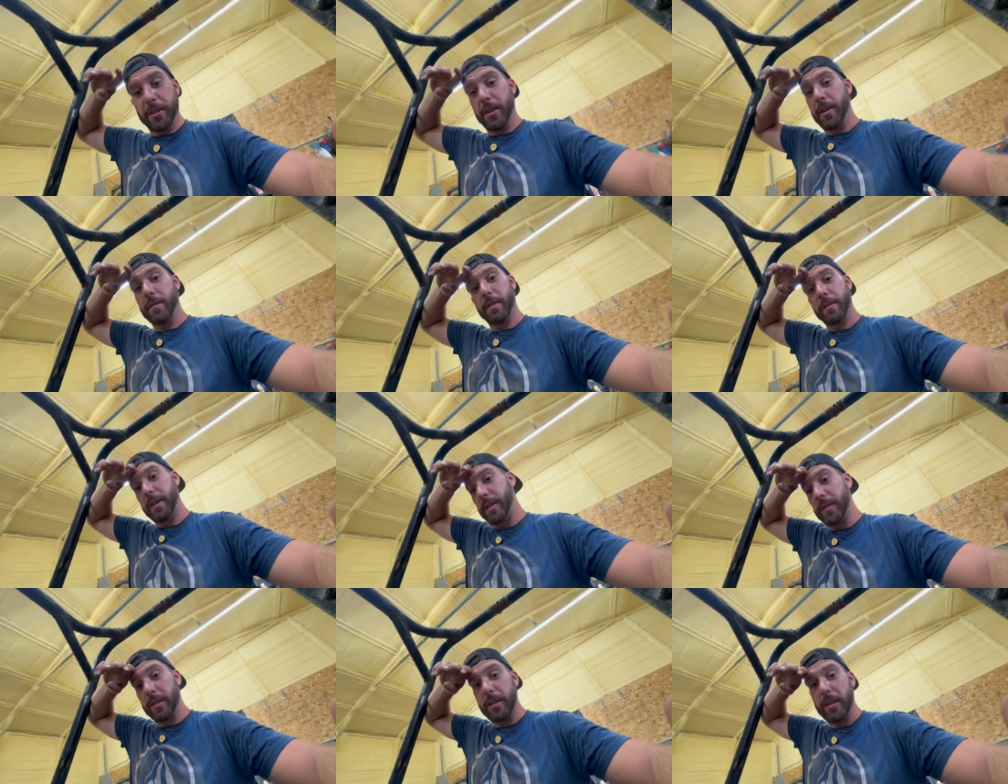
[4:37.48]
turn of
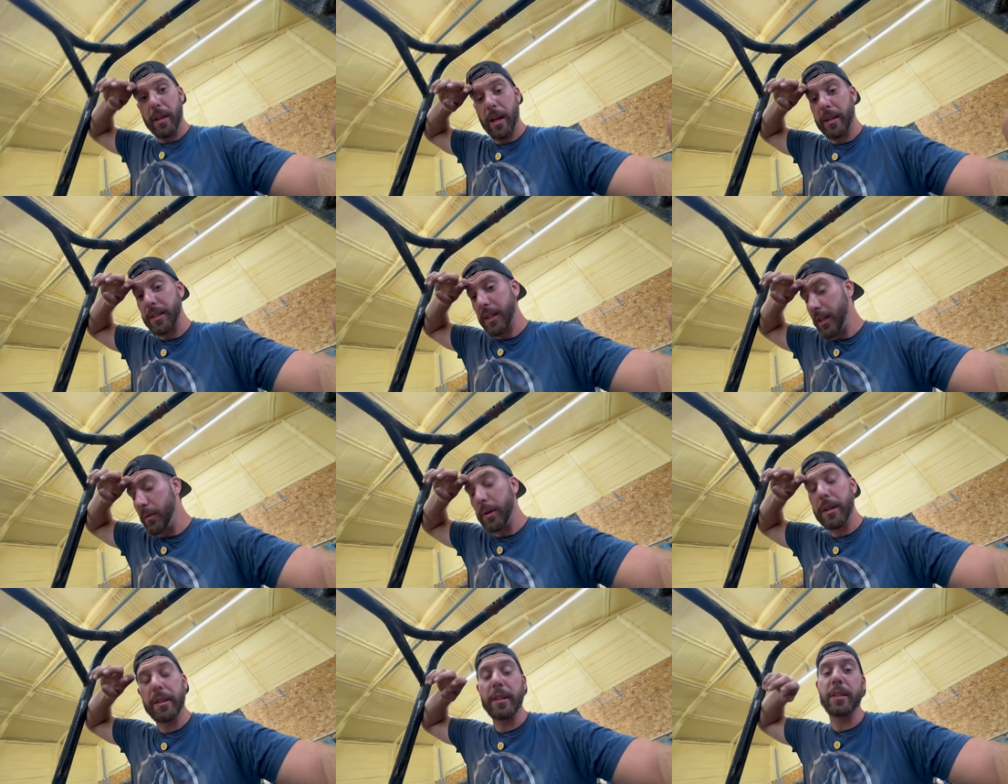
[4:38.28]
events. I'll tell you
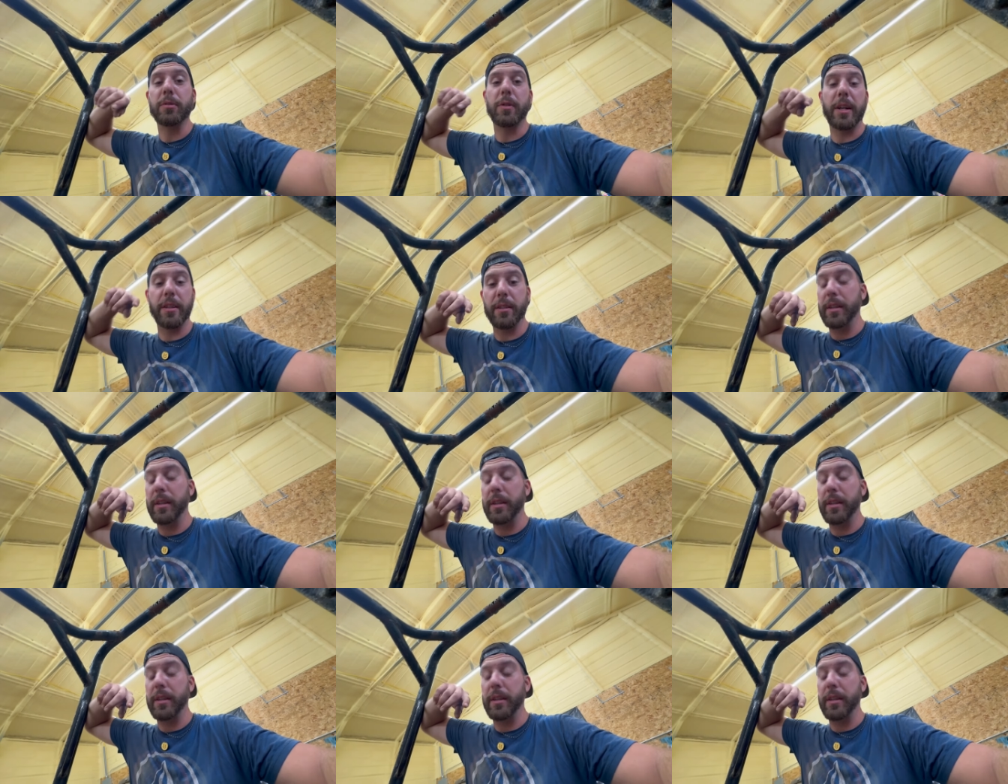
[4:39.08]
what, these rain,